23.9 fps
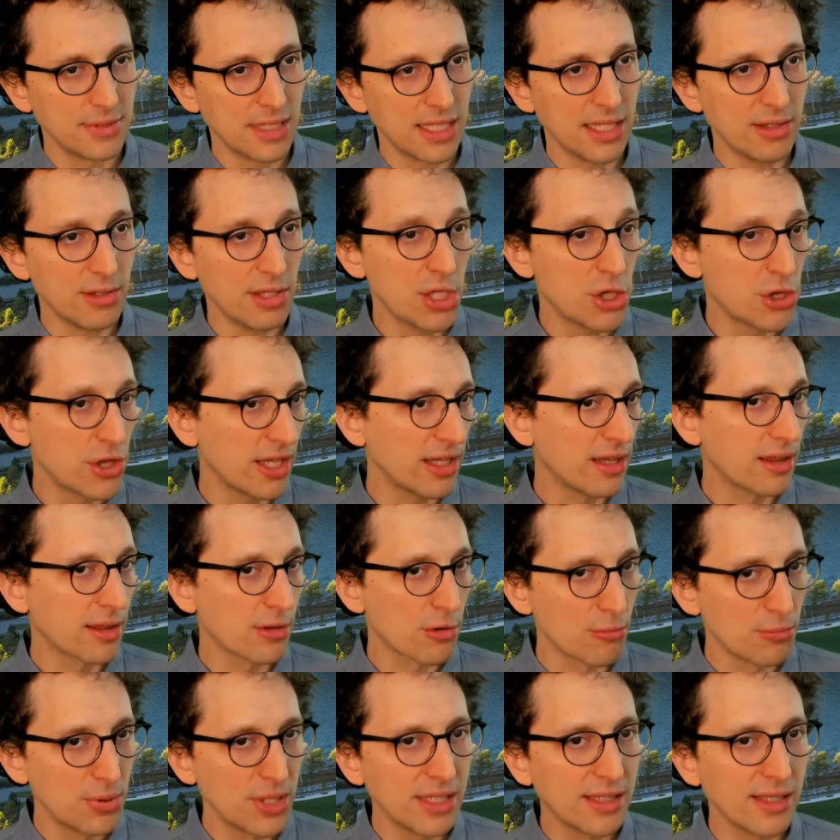Each set is
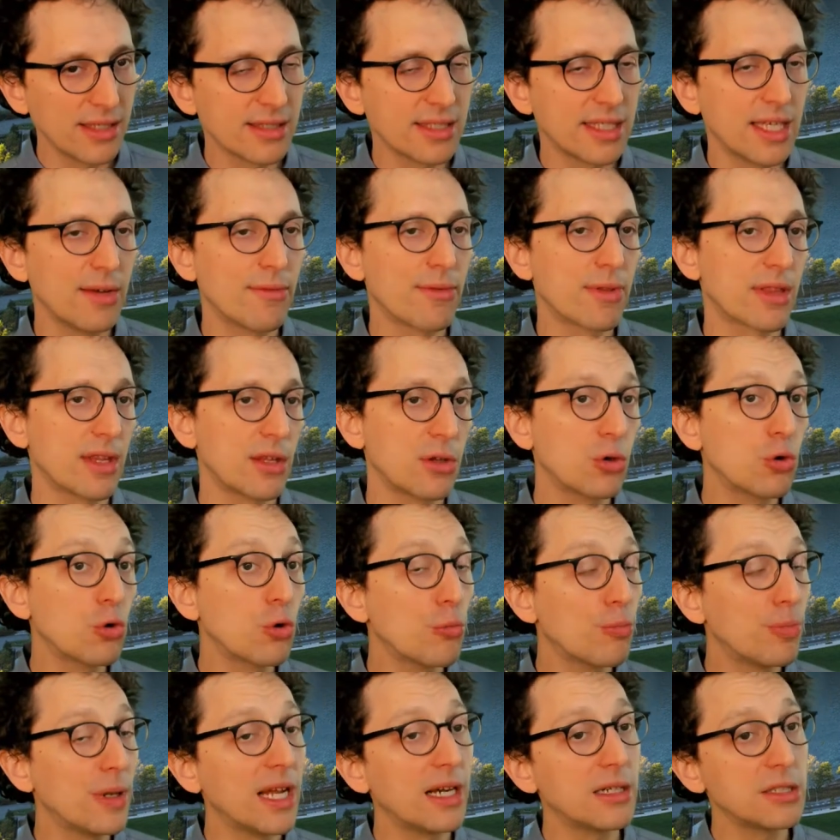completed gives the
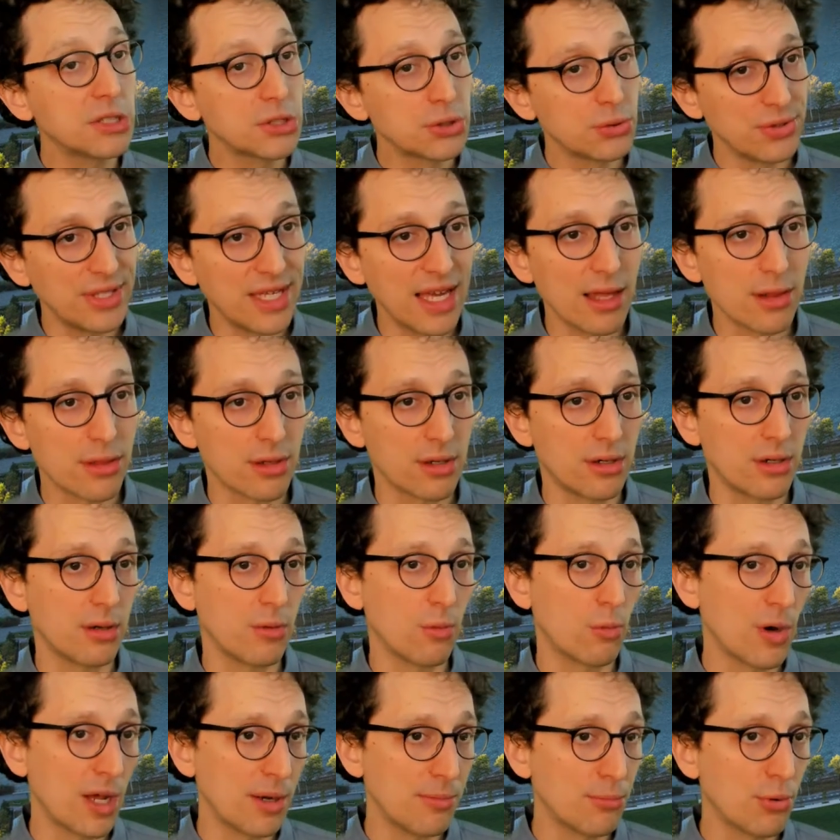2 players together
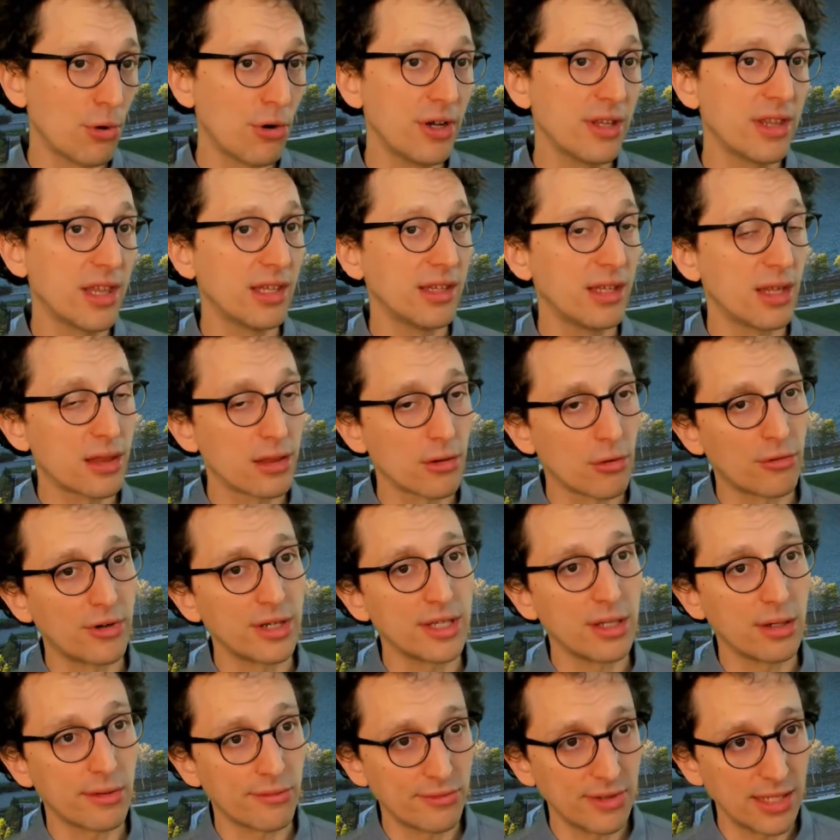1 point, and this
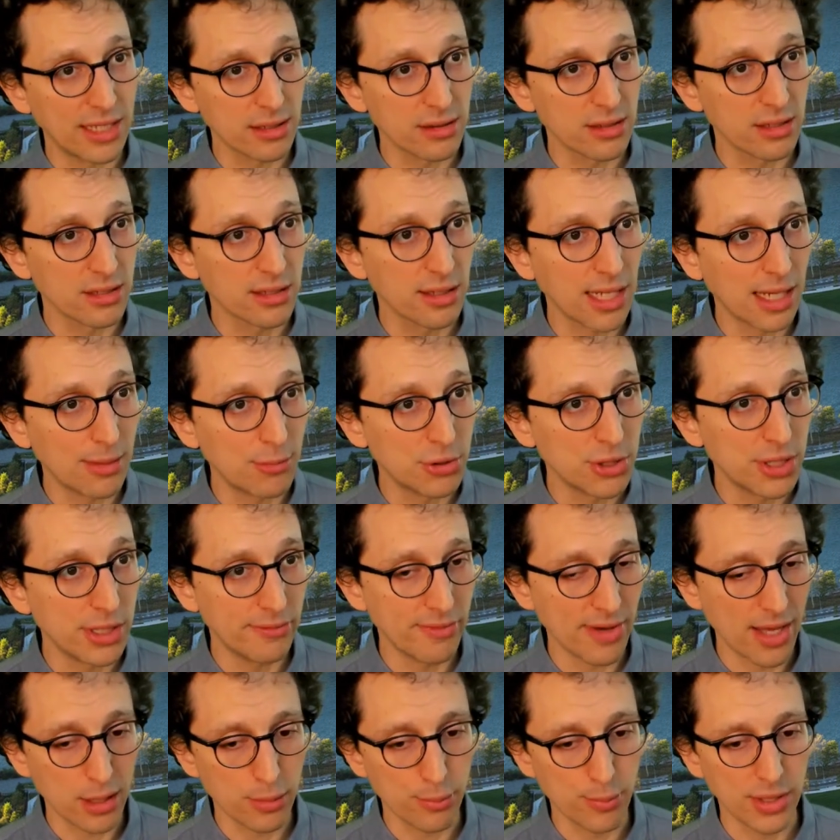already reflects the
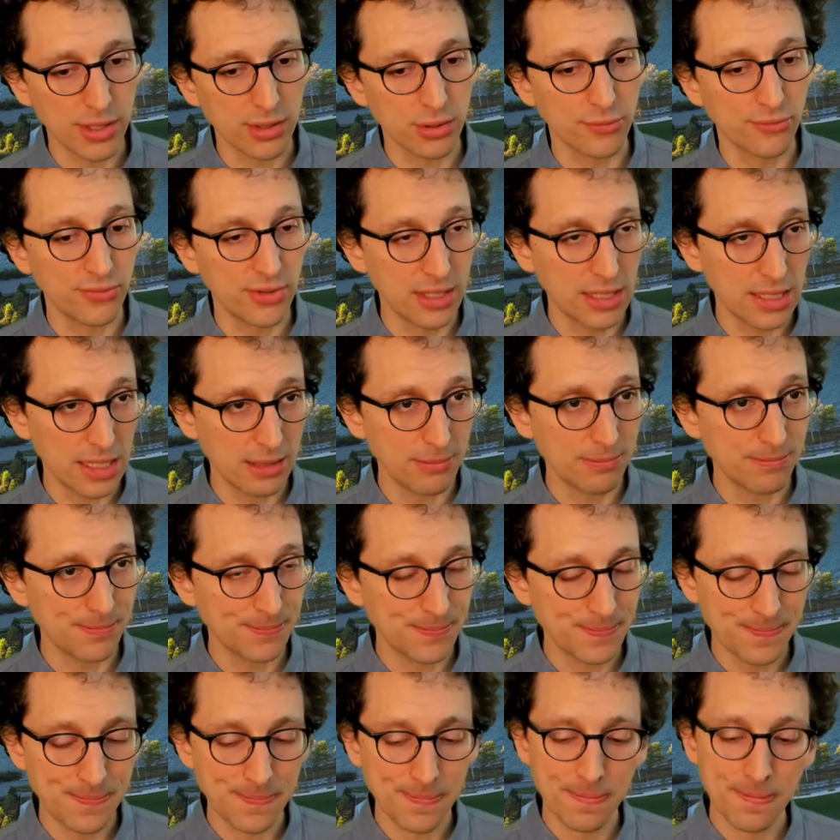collaborative aspect of the game.
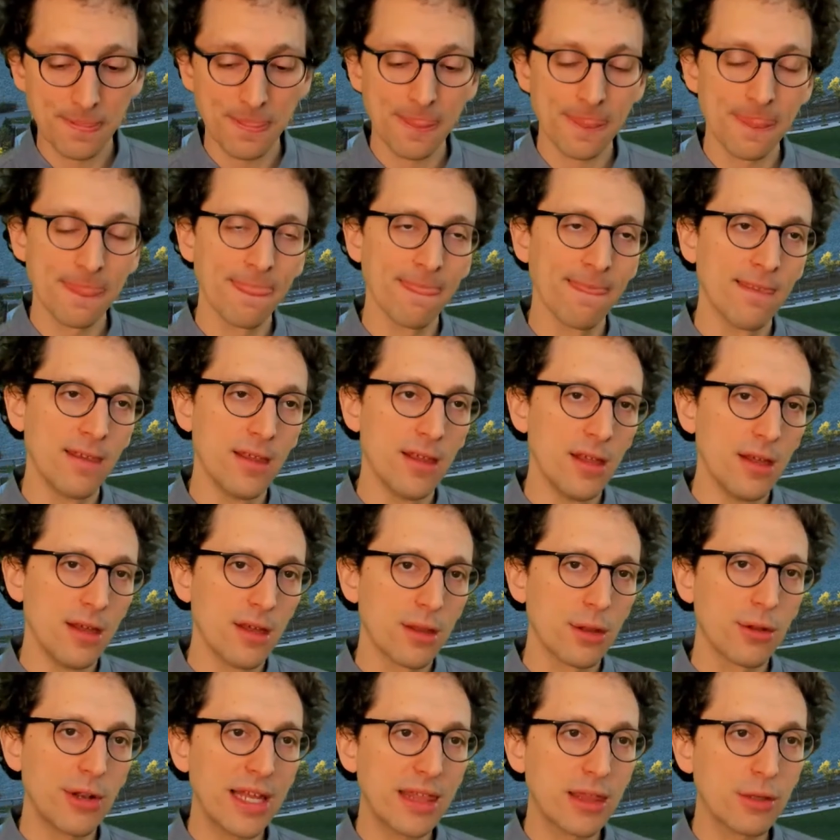
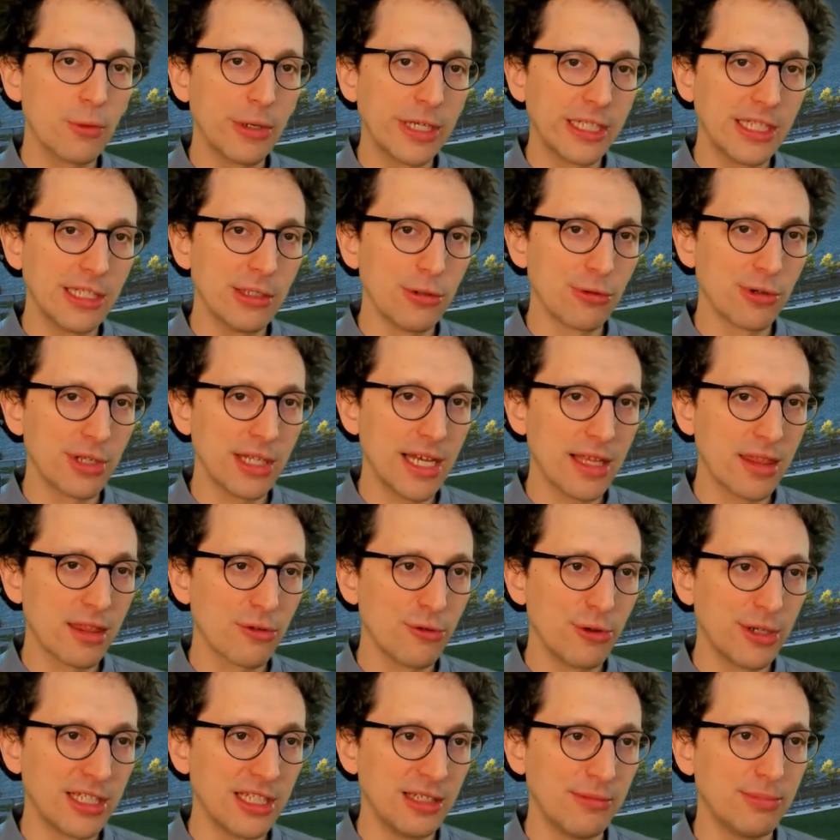So let's
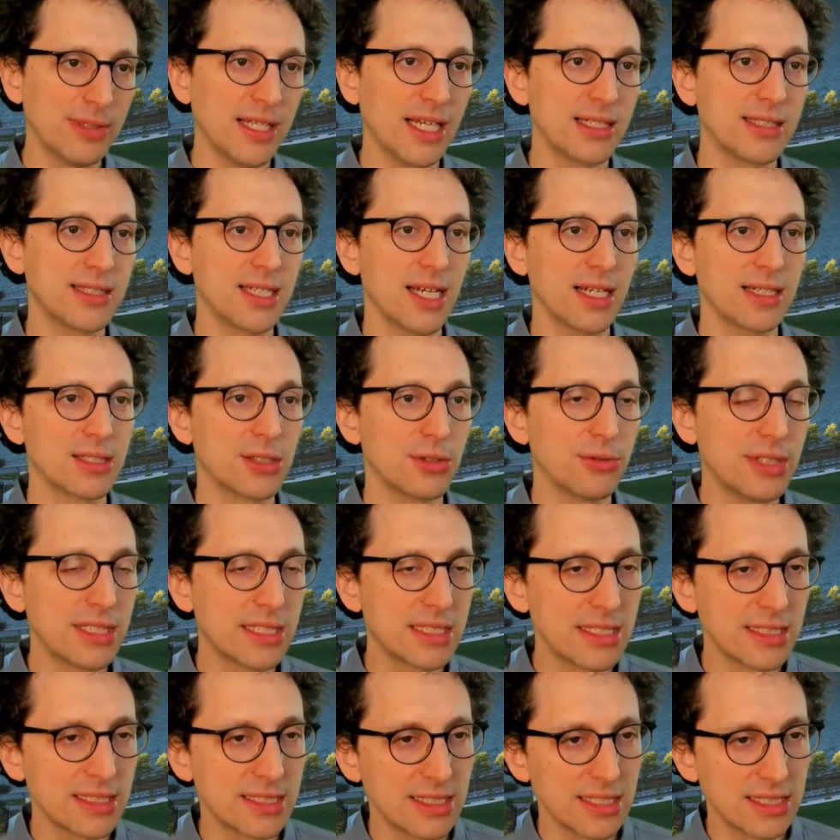quickly play set. So
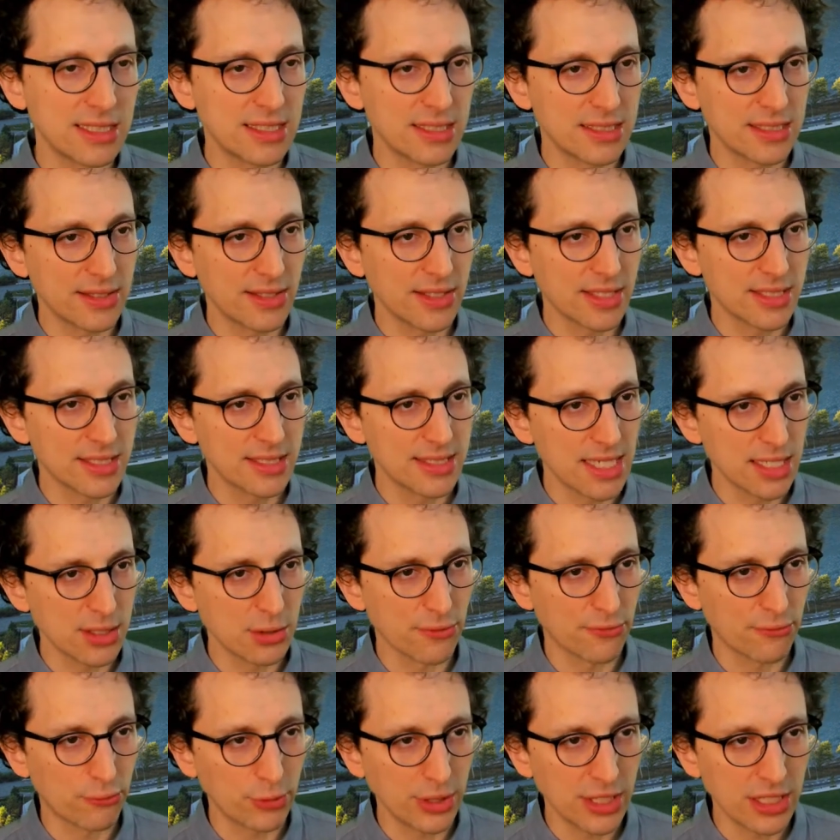this is a
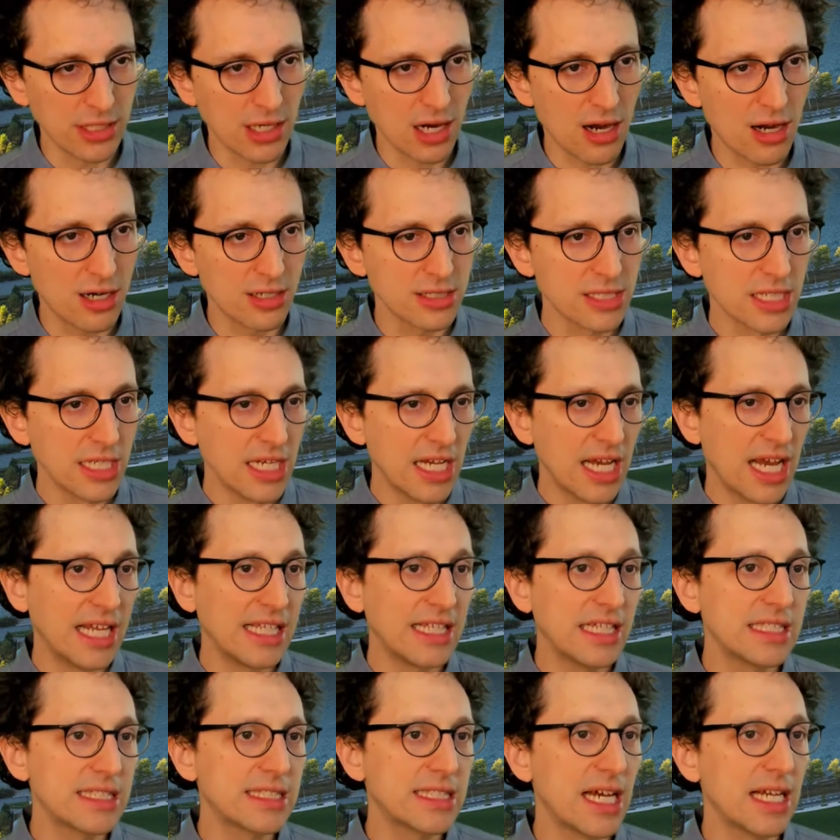set of 3 cards,
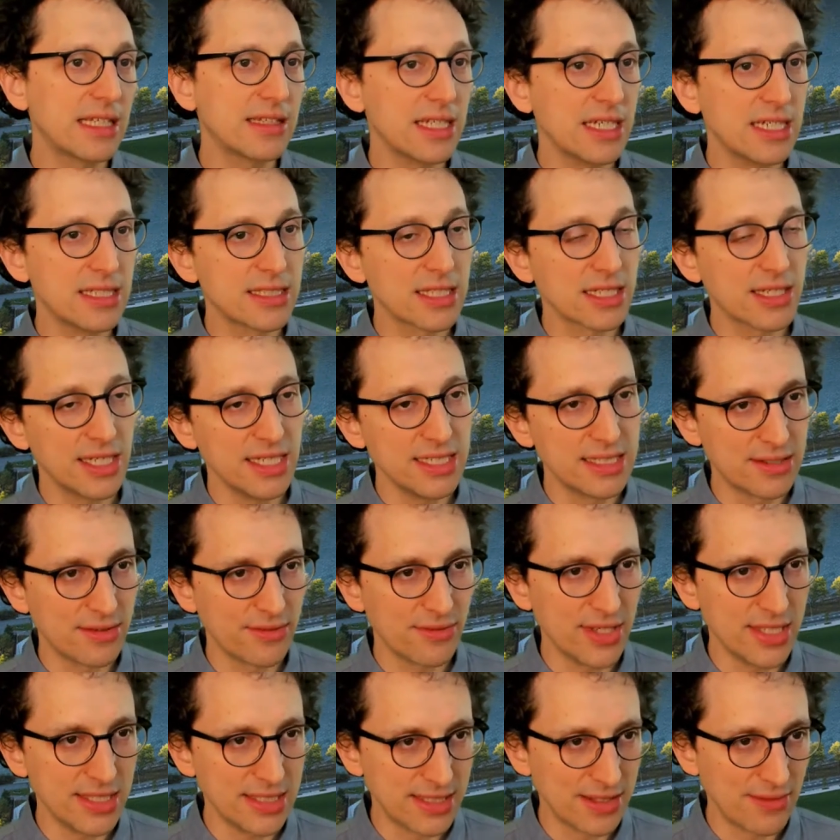and this set is
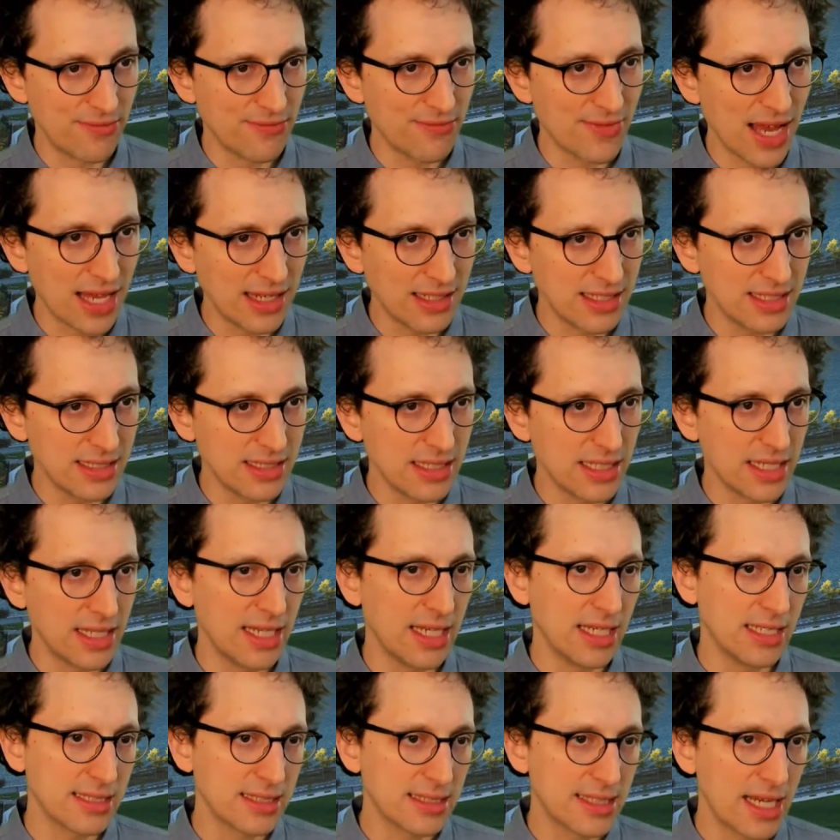a
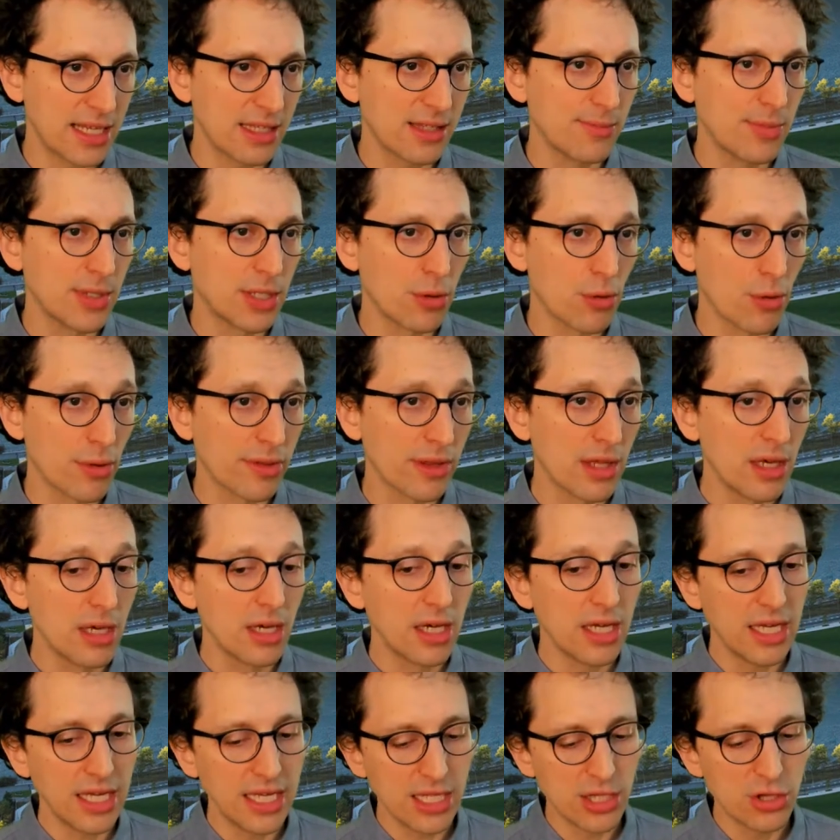valid set because
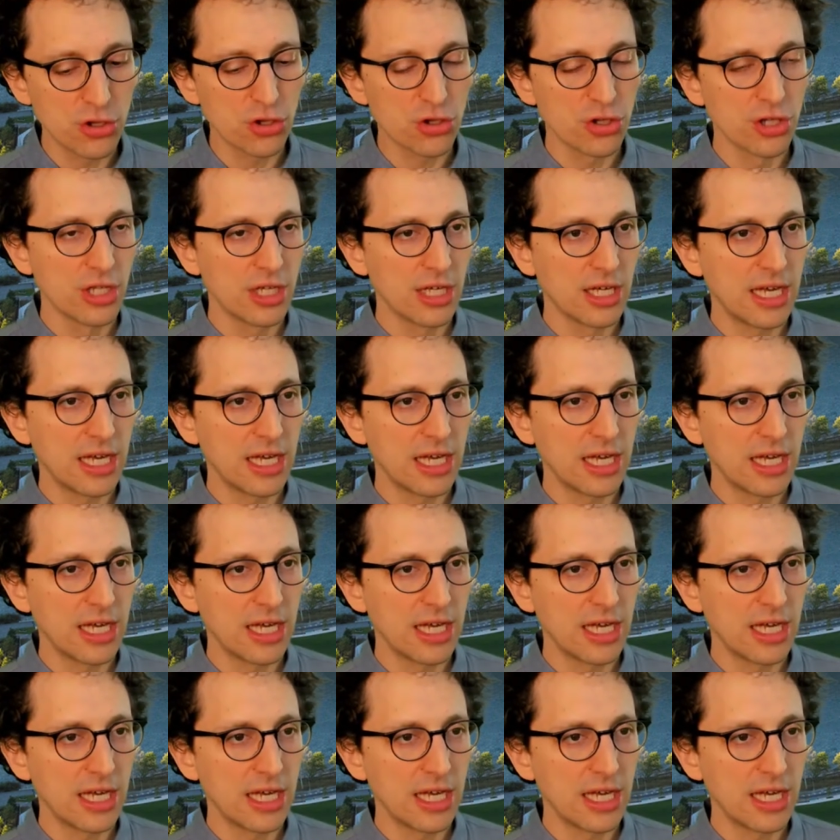each